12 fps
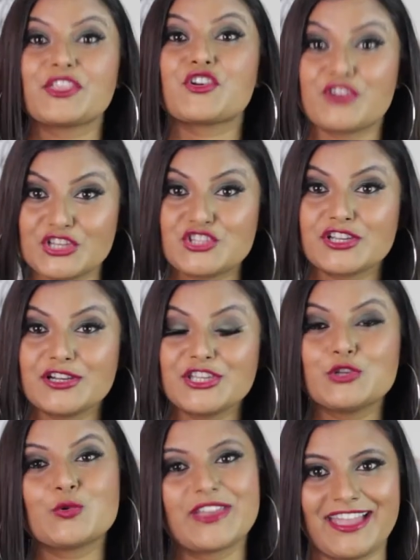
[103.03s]
The richer
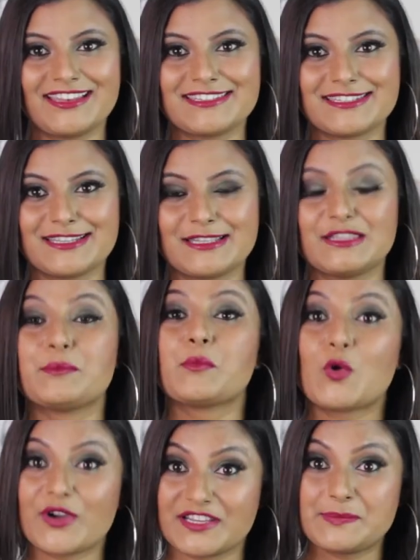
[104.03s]
you get, the
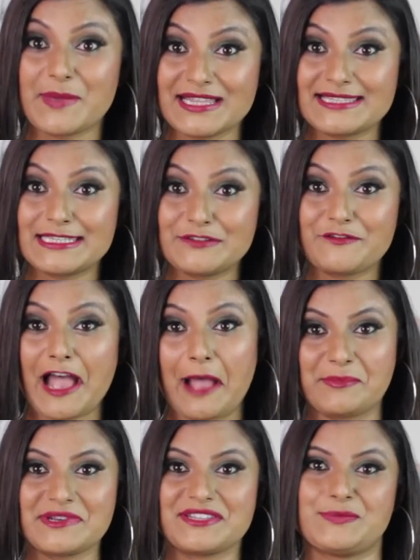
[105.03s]
more expensive
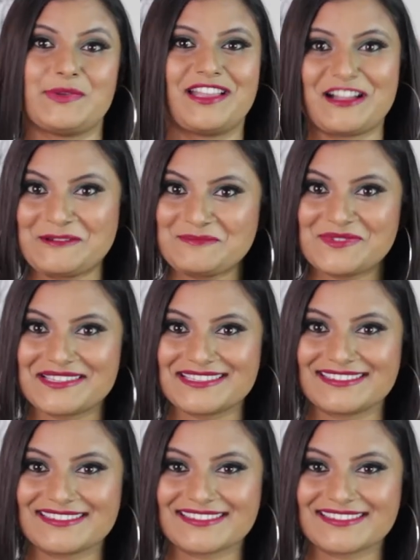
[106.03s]
happiness becomes.